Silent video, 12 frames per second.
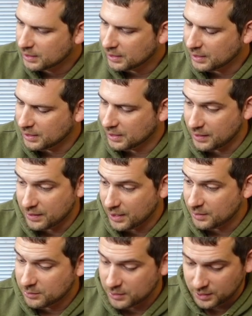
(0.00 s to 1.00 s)
Uh, I
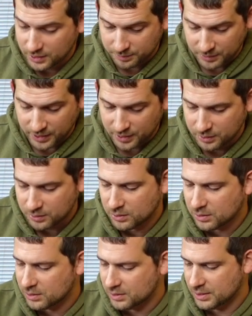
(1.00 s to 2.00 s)
think it would look pretty
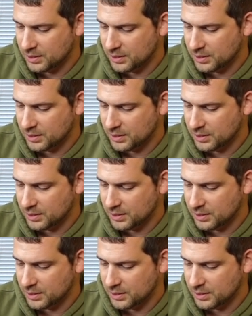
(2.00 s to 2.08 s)
cool.